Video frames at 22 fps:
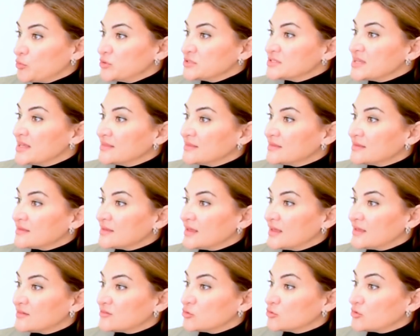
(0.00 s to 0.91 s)
present
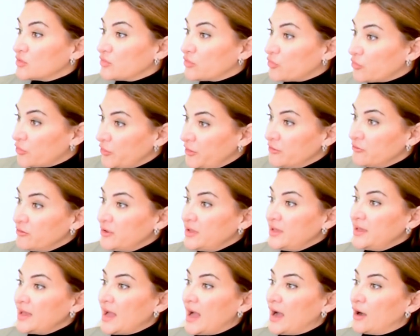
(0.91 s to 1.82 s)
a certain
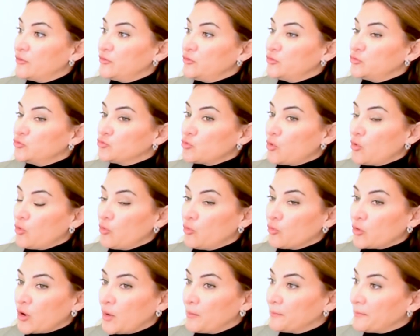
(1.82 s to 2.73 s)
theory, how you
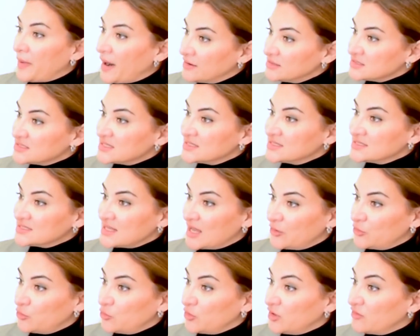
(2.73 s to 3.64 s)
draw comparisons,
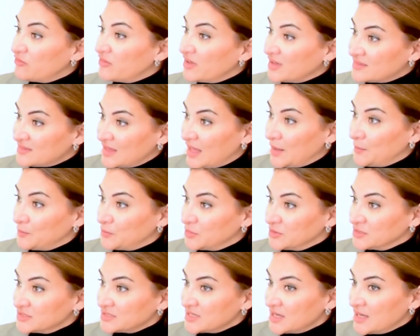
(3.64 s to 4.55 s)
how mm. you give
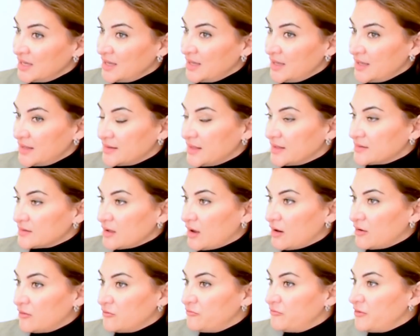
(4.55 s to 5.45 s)
examples that
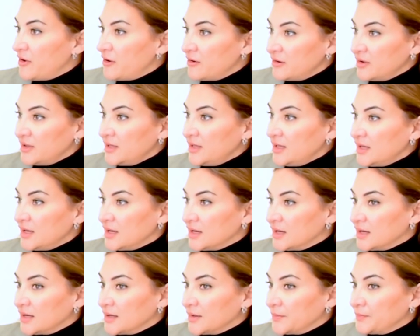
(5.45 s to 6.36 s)
are very
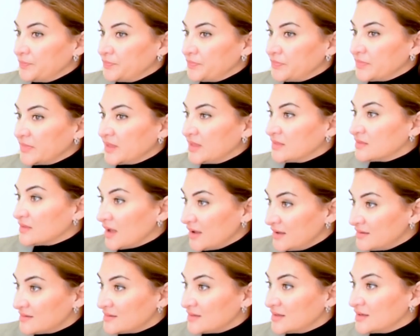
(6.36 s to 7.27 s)
um,
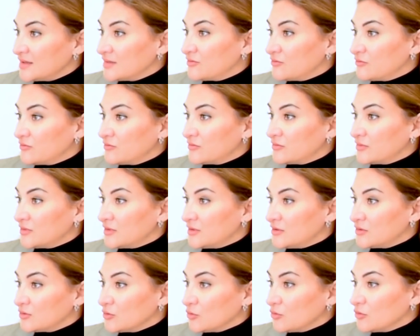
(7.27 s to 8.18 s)
enticing and
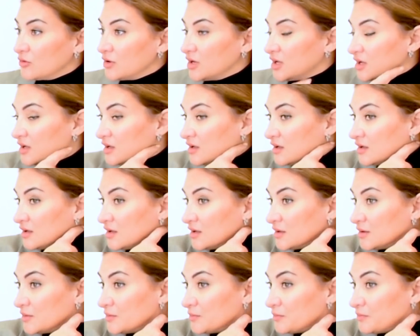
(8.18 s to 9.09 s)
you know,
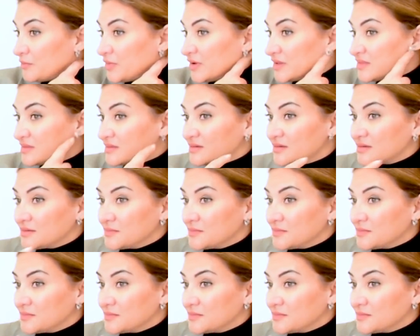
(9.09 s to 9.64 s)
uh, but